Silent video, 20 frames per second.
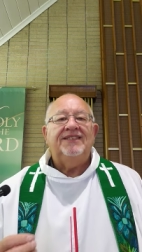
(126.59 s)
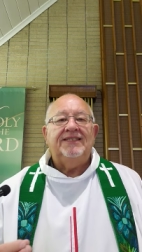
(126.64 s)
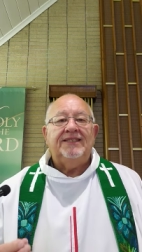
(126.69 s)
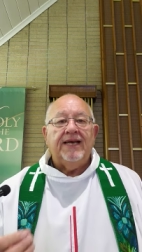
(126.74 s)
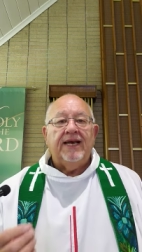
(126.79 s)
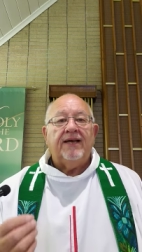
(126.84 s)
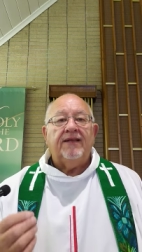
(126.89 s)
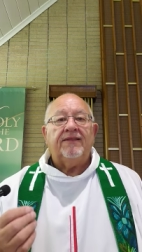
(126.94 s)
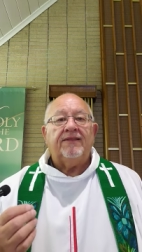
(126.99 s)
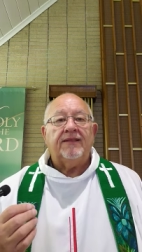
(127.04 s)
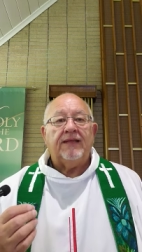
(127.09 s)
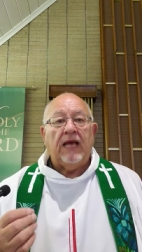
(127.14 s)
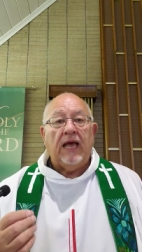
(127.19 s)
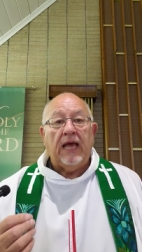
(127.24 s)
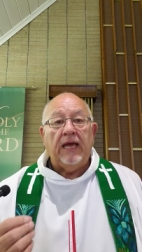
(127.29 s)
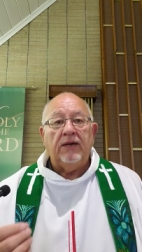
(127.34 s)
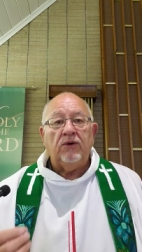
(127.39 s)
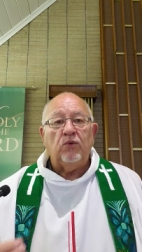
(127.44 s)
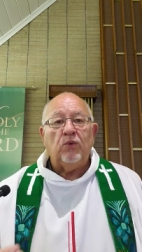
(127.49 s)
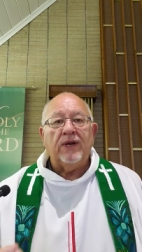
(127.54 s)
death,
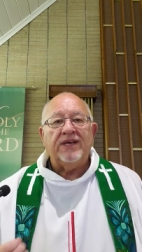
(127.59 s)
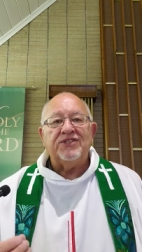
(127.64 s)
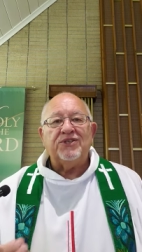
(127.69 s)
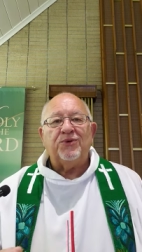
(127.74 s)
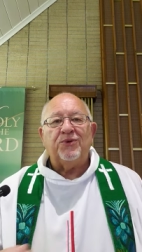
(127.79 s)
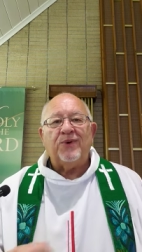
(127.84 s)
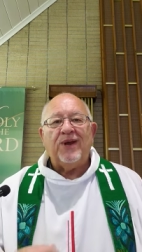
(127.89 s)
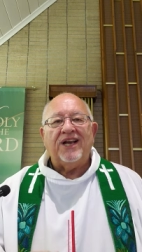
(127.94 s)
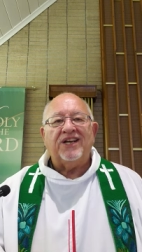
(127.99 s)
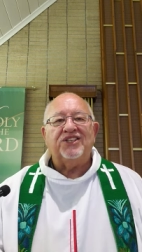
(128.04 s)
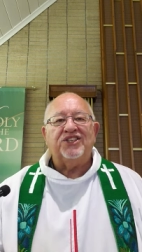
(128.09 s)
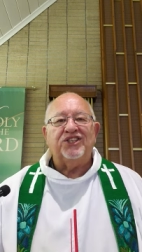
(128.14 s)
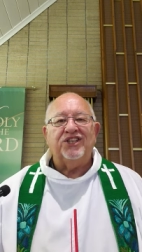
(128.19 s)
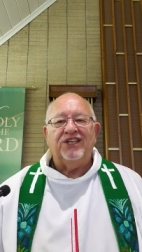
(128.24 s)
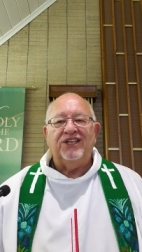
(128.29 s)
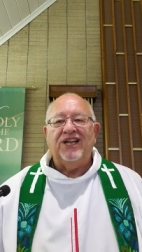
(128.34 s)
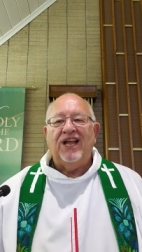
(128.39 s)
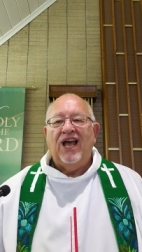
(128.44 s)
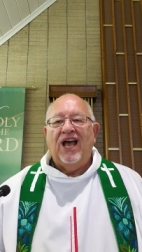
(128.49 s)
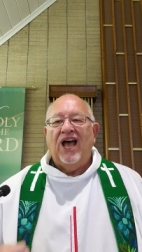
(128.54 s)
and
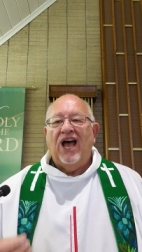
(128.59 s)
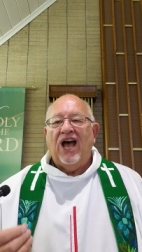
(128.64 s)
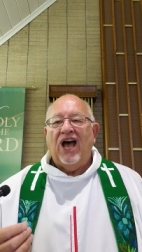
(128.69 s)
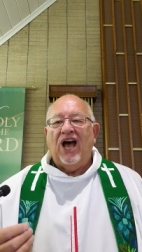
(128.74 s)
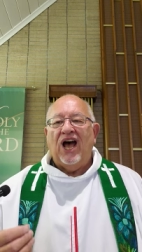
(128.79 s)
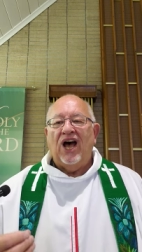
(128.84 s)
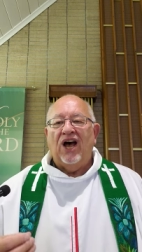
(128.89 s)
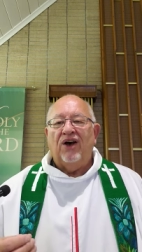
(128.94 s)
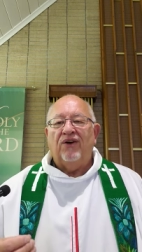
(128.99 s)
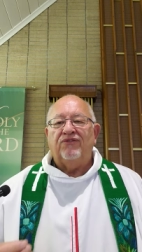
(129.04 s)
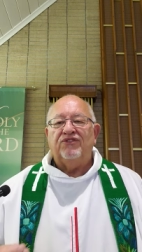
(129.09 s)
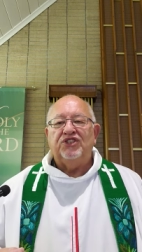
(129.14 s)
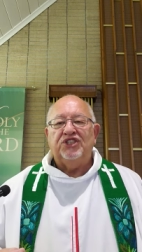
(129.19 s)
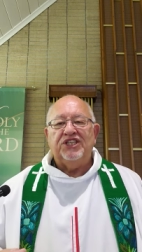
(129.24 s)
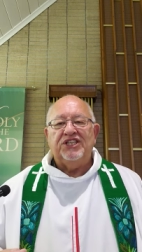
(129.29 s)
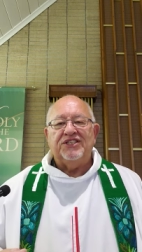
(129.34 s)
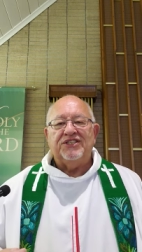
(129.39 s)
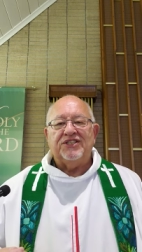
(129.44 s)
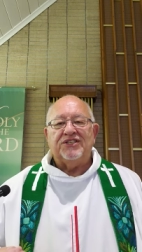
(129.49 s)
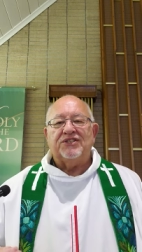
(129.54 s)
resurrection of
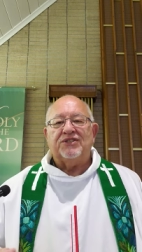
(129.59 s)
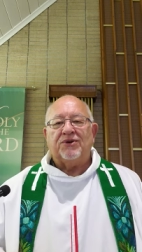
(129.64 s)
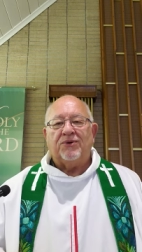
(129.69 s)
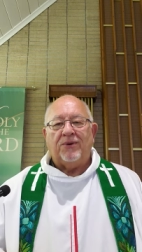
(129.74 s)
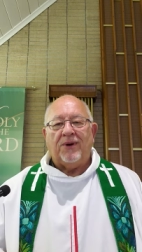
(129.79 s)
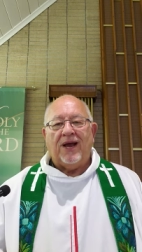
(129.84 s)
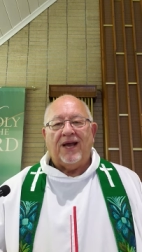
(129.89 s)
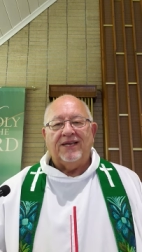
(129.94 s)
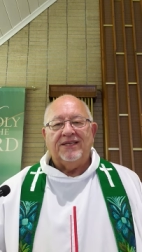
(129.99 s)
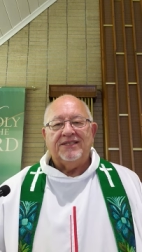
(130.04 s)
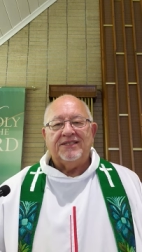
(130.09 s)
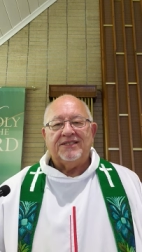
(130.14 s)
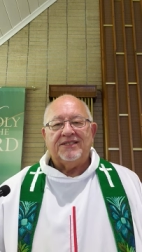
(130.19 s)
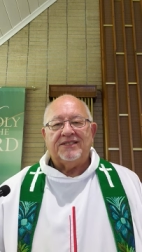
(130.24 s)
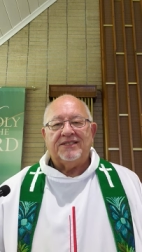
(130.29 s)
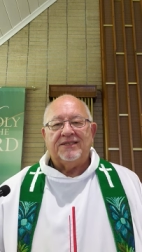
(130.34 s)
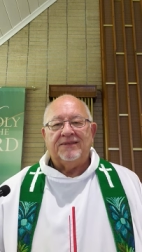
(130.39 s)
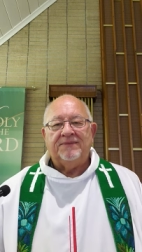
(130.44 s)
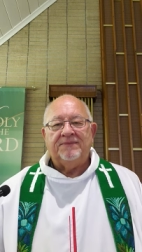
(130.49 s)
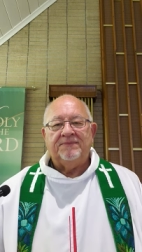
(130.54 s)
Jesus
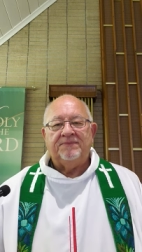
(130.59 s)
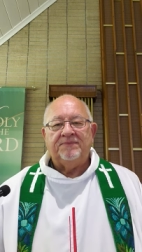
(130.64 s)
Christ.